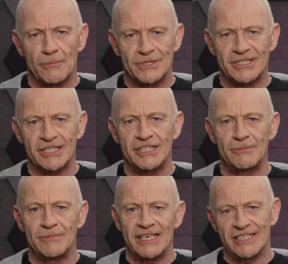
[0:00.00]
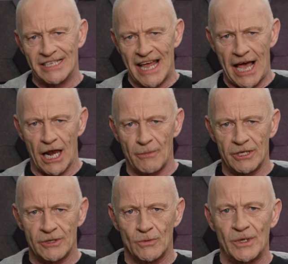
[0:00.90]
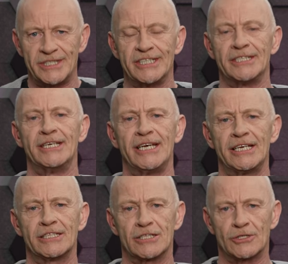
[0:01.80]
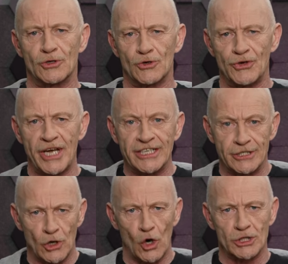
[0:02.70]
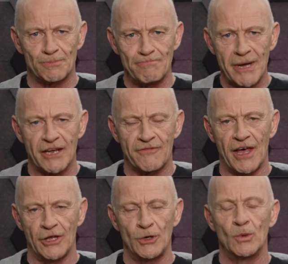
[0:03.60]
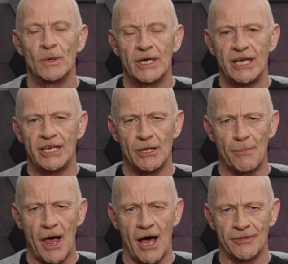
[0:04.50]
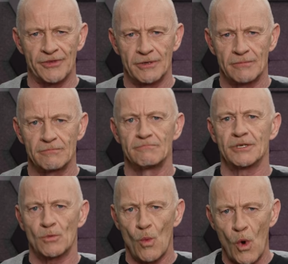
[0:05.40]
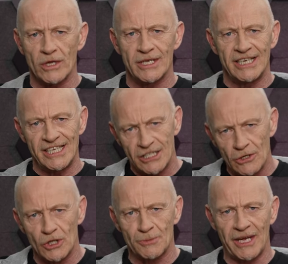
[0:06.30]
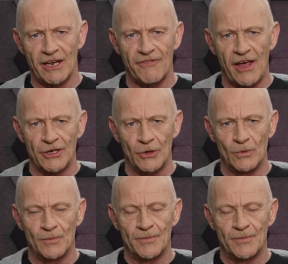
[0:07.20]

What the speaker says: Potassium is an element which is needed to create an osmotic value in the plant. But what is an osmotic value?